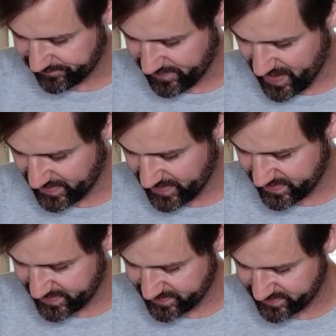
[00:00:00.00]
flat like
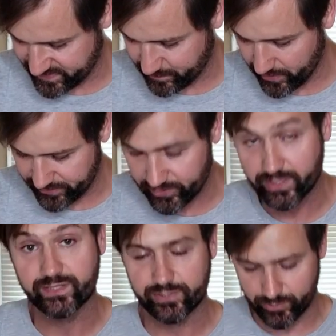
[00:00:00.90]
this. It's about
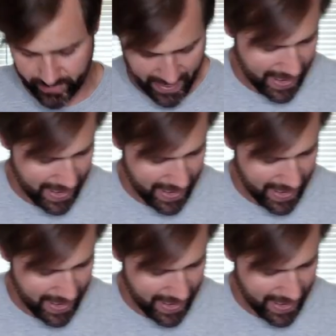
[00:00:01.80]
32 and a